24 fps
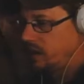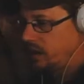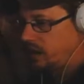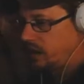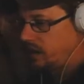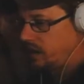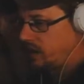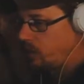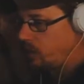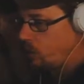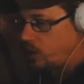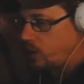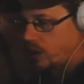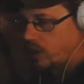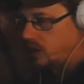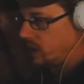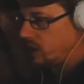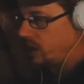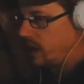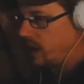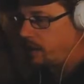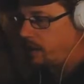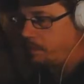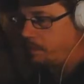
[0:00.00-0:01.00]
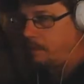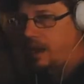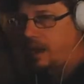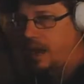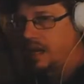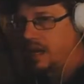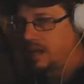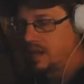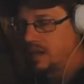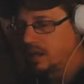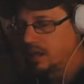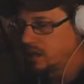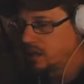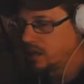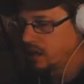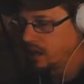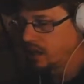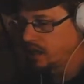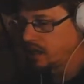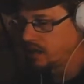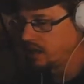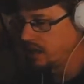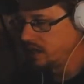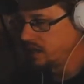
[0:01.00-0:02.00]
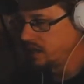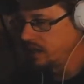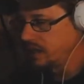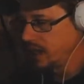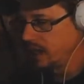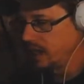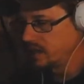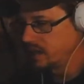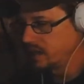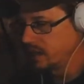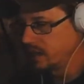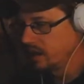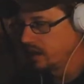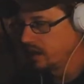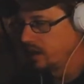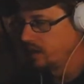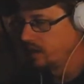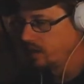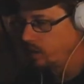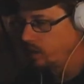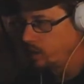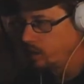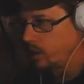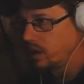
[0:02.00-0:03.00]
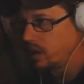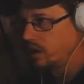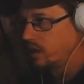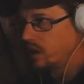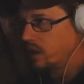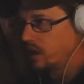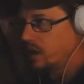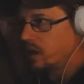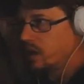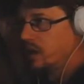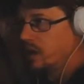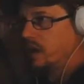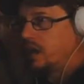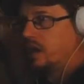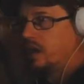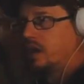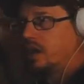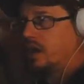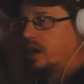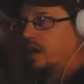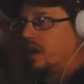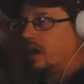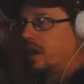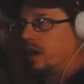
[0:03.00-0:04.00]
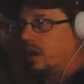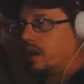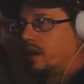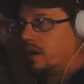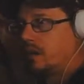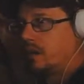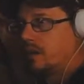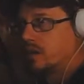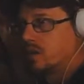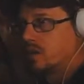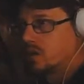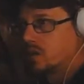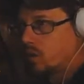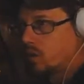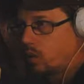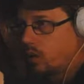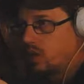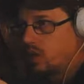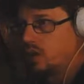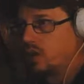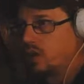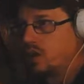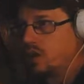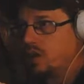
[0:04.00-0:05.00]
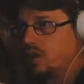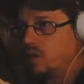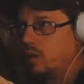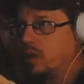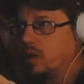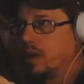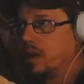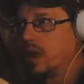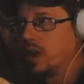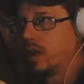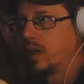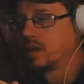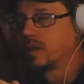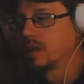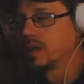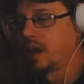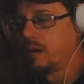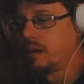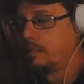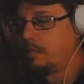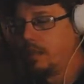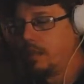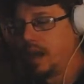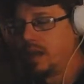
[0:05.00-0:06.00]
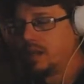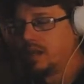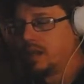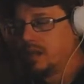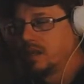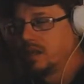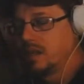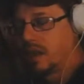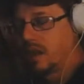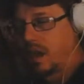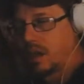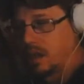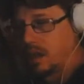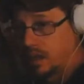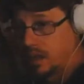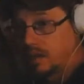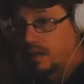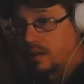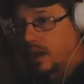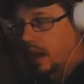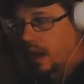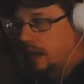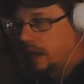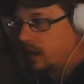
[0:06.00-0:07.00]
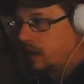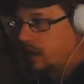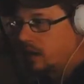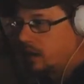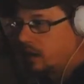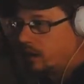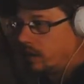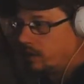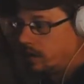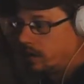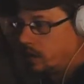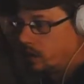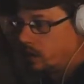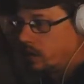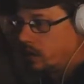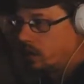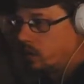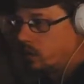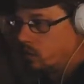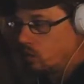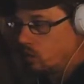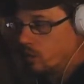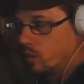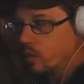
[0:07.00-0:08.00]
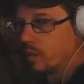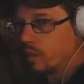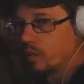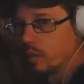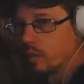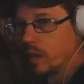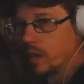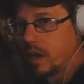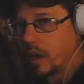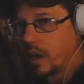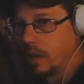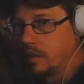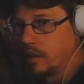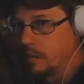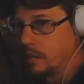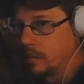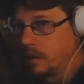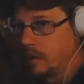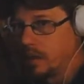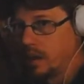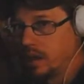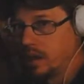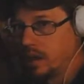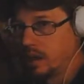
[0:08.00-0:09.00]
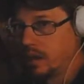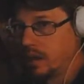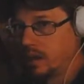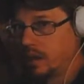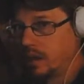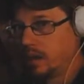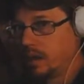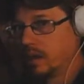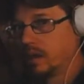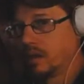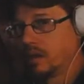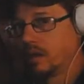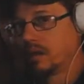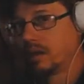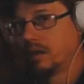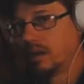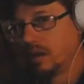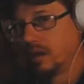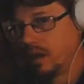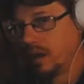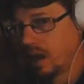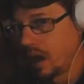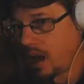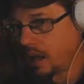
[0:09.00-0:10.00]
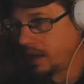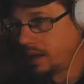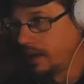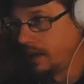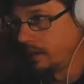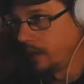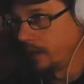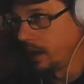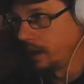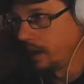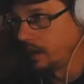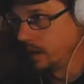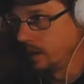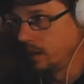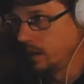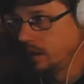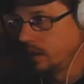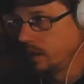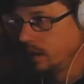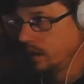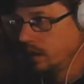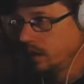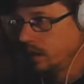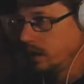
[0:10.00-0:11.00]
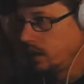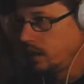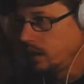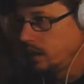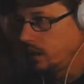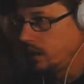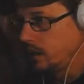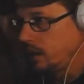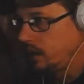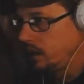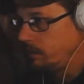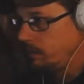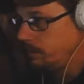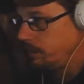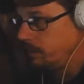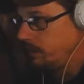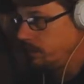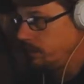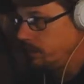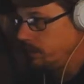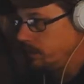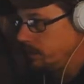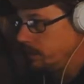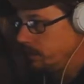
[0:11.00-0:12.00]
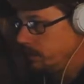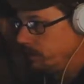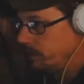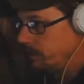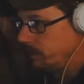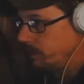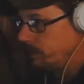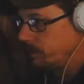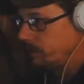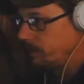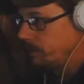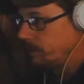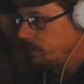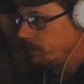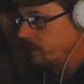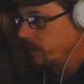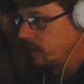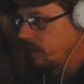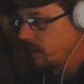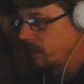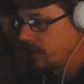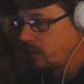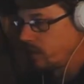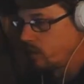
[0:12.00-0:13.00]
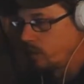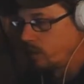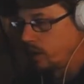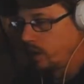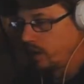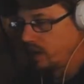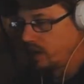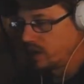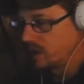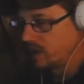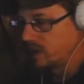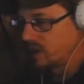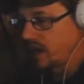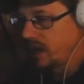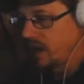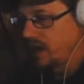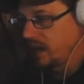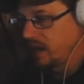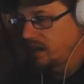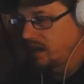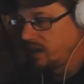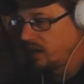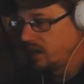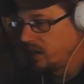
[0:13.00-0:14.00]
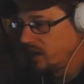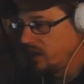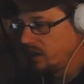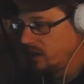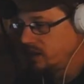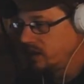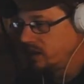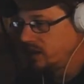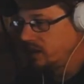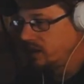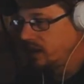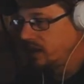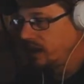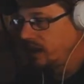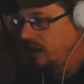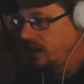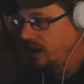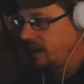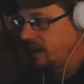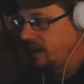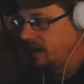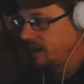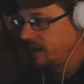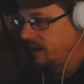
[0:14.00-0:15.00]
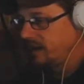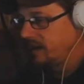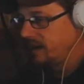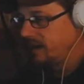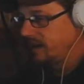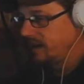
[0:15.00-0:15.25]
like they wanted a lot of painting done, I did that. They wanted the storage unit outside painted, I did that. They wanted the roof redone, I did that. And now they're wanting the siding done, and